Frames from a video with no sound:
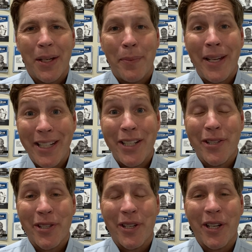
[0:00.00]
Many
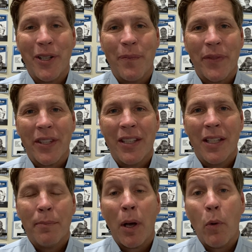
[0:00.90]
years ago,
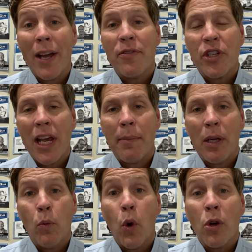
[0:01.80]
my wife Jamie
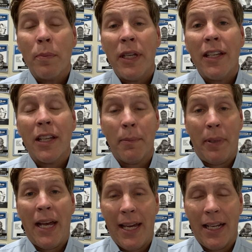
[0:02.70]
woke me in a
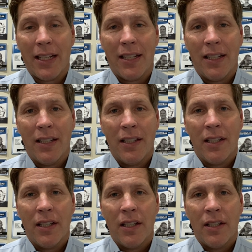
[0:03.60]
panic.
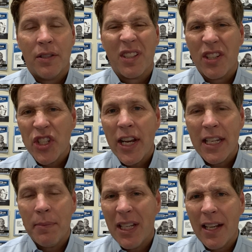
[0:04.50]
She's kind of
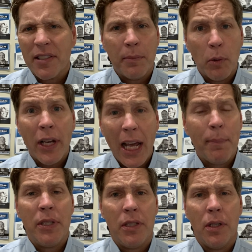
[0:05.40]
shaking me and asking me, "What
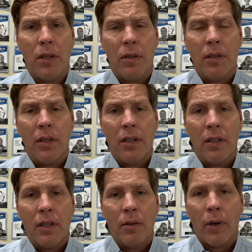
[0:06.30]
happened to you?
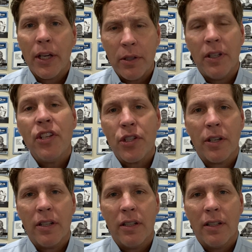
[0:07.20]
Why are you
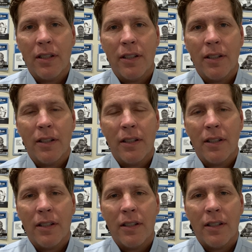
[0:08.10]
injured?"
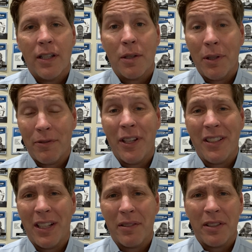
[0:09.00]
And quite
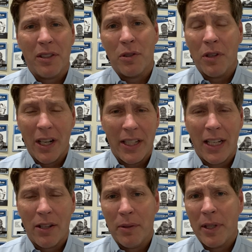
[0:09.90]
frankly, I was a little groggy.
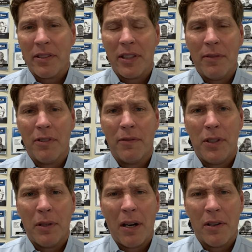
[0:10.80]
I'd only been asleep for a
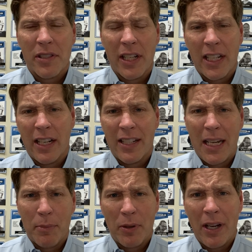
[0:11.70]
few hours and I kind of
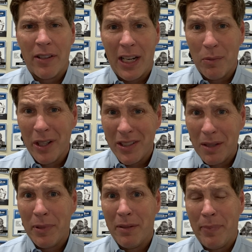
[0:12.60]
came around and I was in a
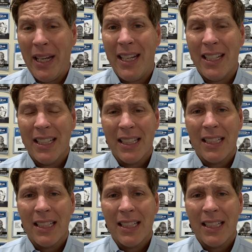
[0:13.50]
bit of pain.